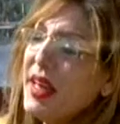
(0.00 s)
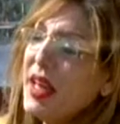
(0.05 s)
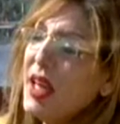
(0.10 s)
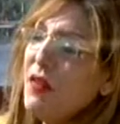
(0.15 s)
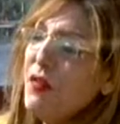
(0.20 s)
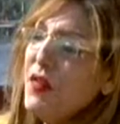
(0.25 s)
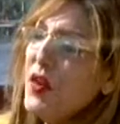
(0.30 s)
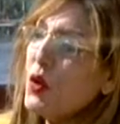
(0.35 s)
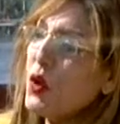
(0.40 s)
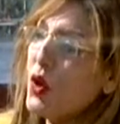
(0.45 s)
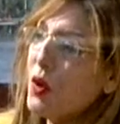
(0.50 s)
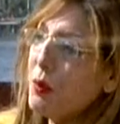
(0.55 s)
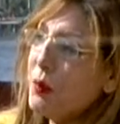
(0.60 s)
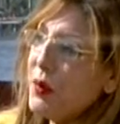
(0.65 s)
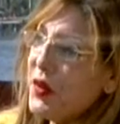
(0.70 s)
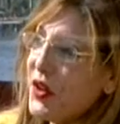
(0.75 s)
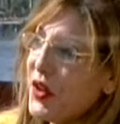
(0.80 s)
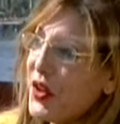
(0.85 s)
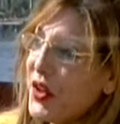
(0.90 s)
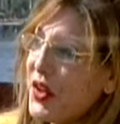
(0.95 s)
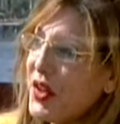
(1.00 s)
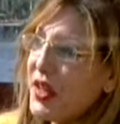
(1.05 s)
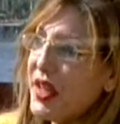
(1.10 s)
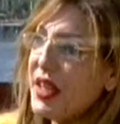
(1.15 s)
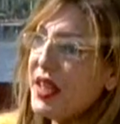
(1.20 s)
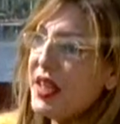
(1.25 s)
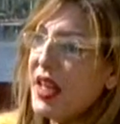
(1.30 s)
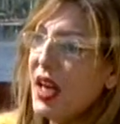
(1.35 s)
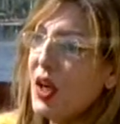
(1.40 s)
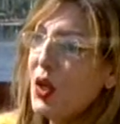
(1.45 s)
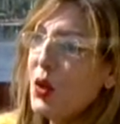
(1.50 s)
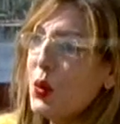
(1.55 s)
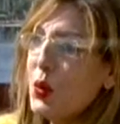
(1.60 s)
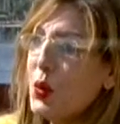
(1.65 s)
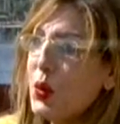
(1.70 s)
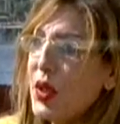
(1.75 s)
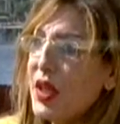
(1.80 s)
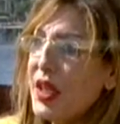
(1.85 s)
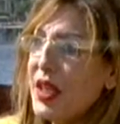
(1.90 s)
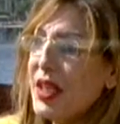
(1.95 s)
if you compare the law
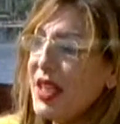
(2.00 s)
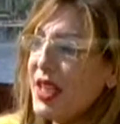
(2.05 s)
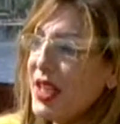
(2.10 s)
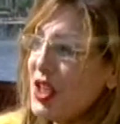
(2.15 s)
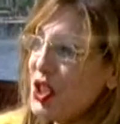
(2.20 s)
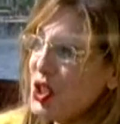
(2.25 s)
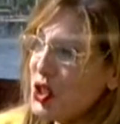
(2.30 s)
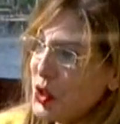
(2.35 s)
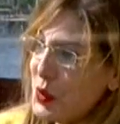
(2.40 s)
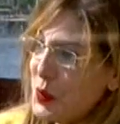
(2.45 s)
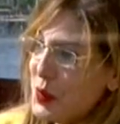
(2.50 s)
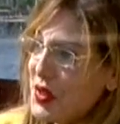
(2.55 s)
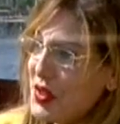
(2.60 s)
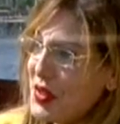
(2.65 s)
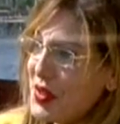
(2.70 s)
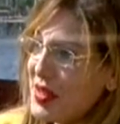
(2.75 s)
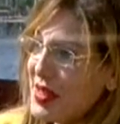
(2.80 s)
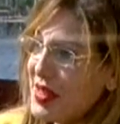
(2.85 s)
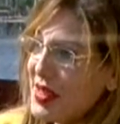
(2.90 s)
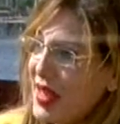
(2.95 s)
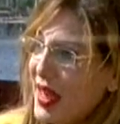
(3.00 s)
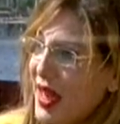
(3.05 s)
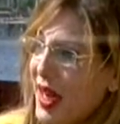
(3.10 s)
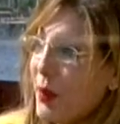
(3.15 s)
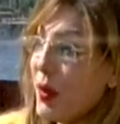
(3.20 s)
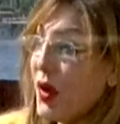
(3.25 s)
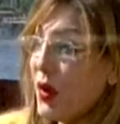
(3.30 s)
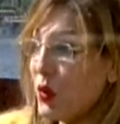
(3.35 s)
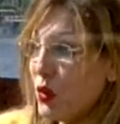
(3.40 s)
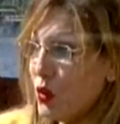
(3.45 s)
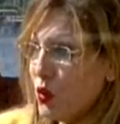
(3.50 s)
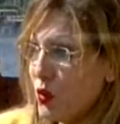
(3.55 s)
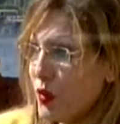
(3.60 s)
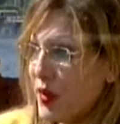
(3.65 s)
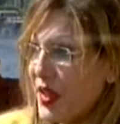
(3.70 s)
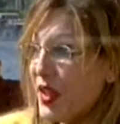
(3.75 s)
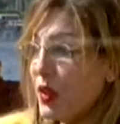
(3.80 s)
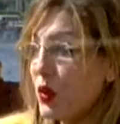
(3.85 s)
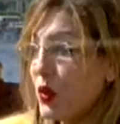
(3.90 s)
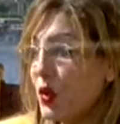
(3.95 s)
in Egypt about
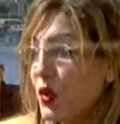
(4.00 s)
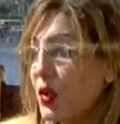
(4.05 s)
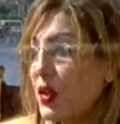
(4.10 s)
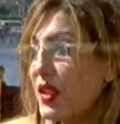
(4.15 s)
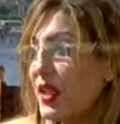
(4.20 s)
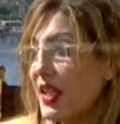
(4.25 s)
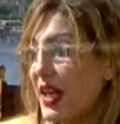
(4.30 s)
women or the